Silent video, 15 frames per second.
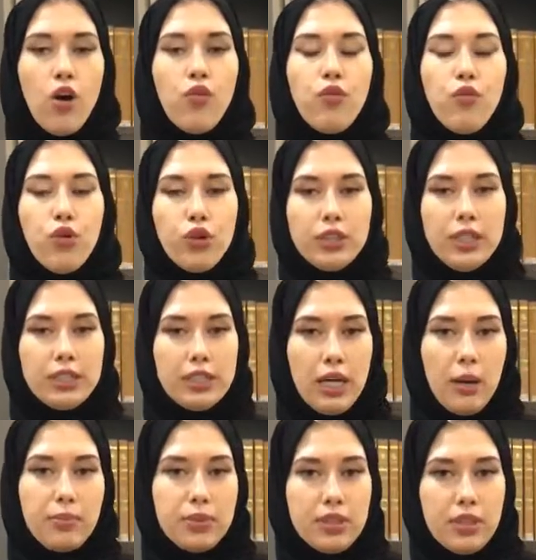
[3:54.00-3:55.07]
For the
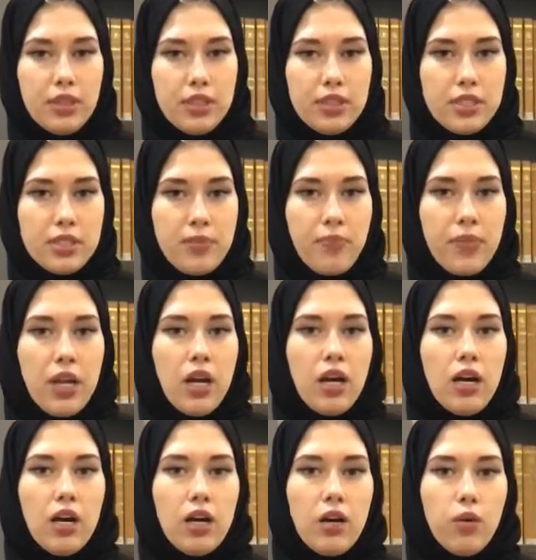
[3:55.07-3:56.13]
debtors,
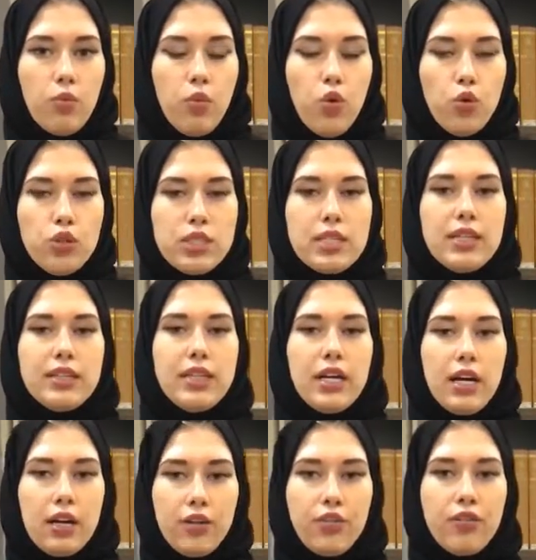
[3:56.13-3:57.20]
mostly they
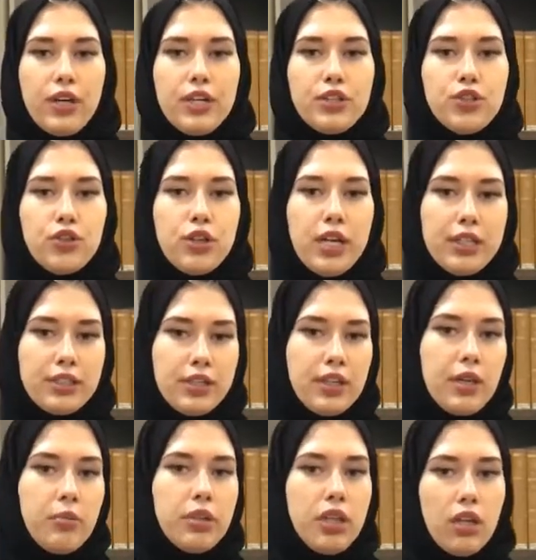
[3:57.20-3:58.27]
are afraid to get
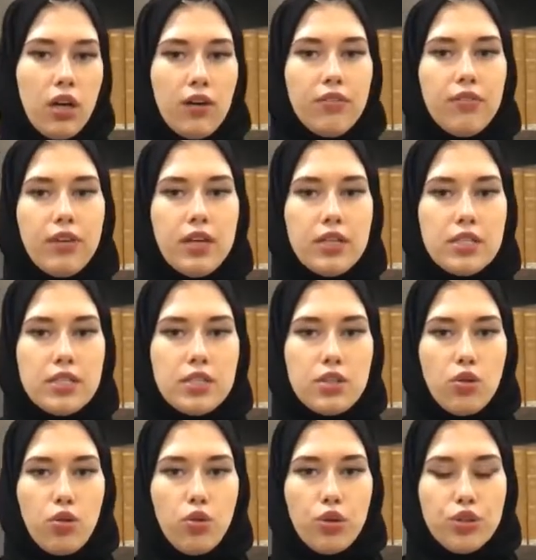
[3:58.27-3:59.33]
criminal offense
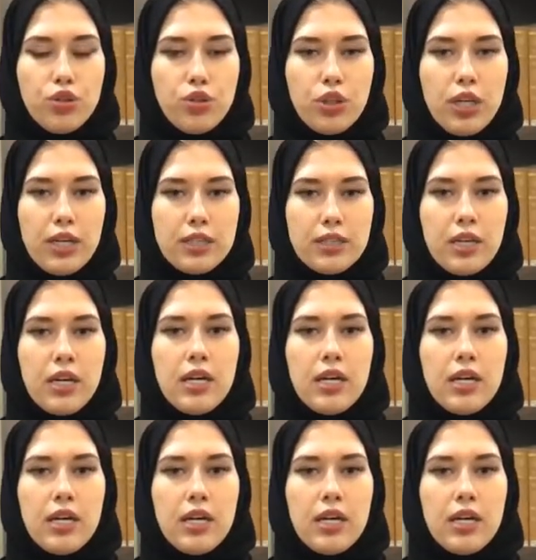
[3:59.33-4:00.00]
or to get